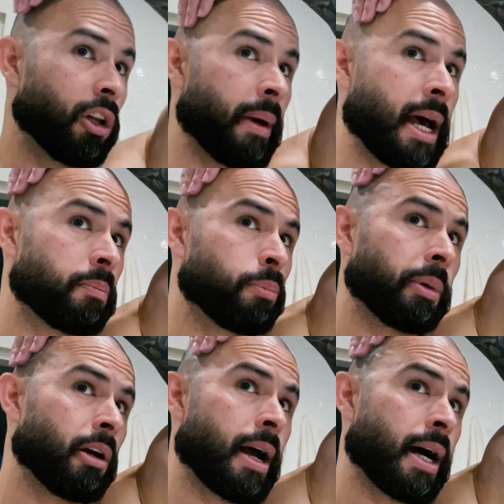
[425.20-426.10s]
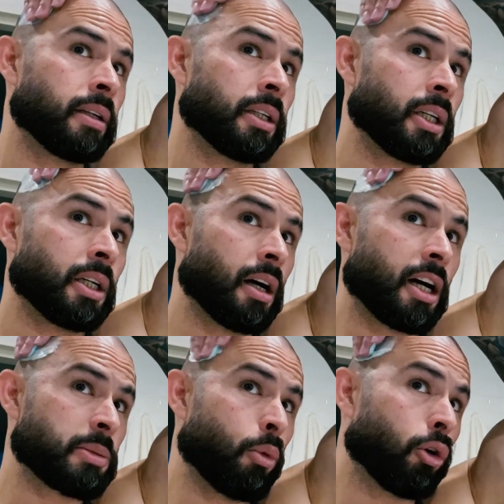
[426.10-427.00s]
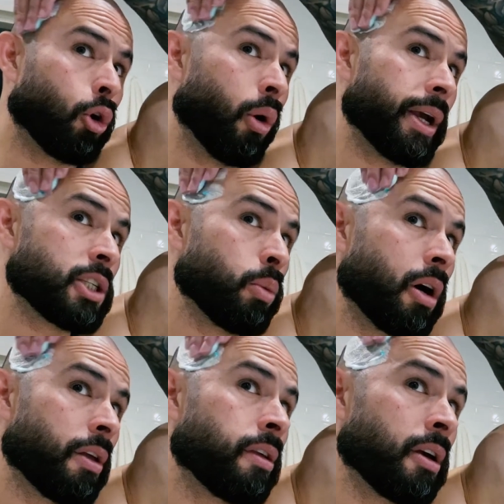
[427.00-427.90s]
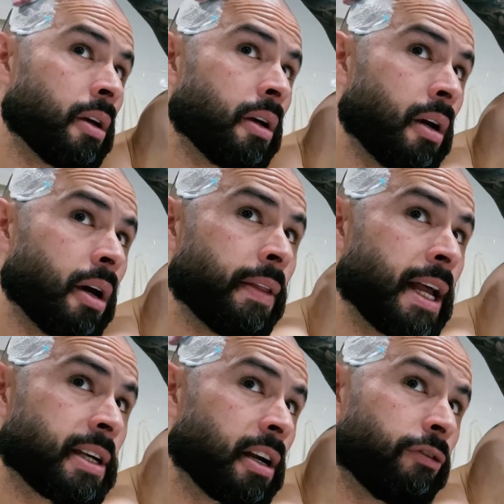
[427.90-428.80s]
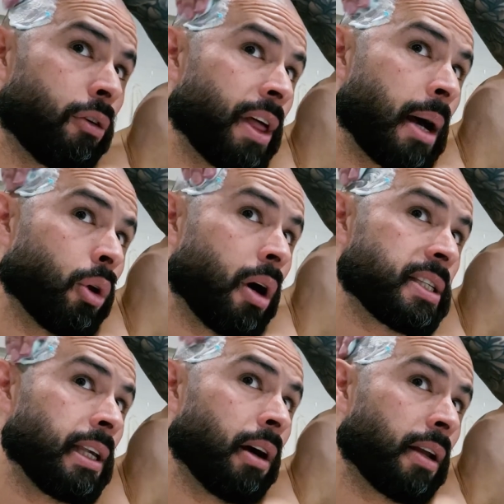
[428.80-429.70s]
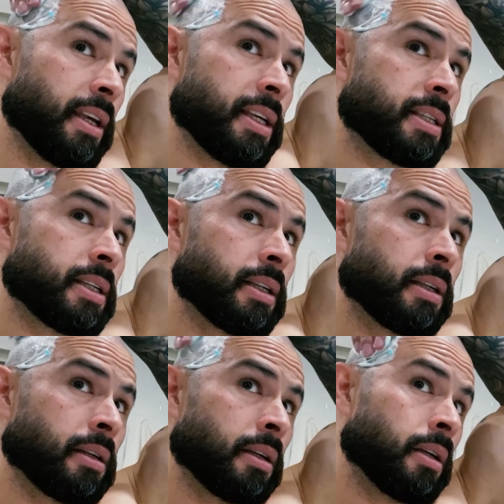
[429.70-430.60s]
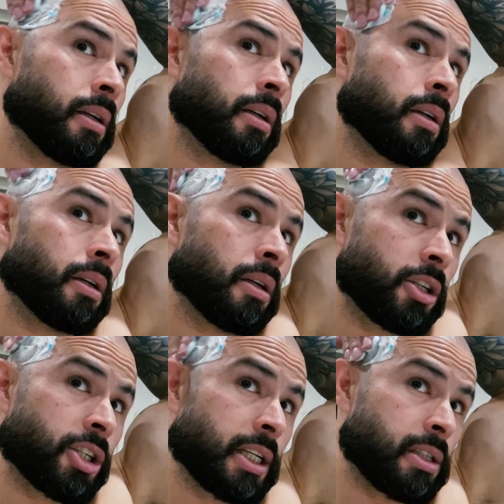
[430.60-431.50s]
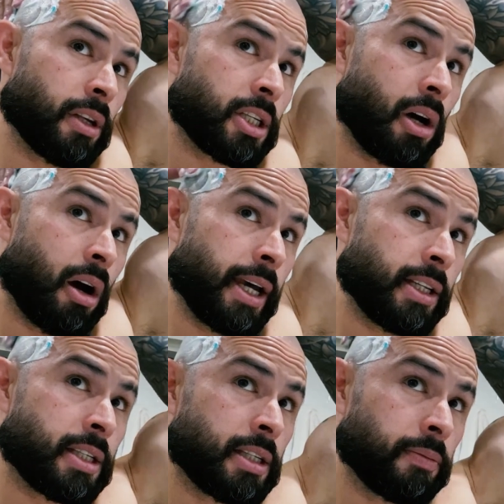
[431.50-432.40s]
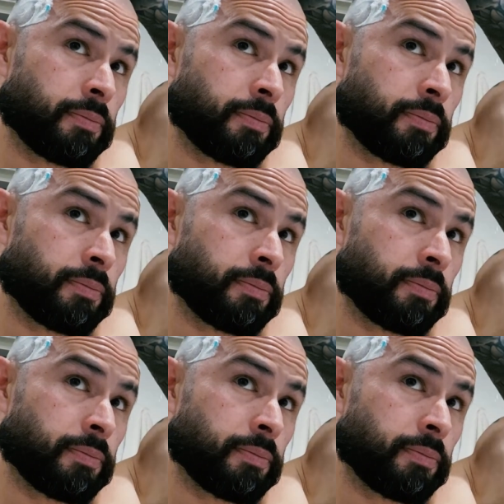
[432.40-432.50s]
amount, probably around a small coin's worth. And that's going to froth up nicely like this. Just on the sides.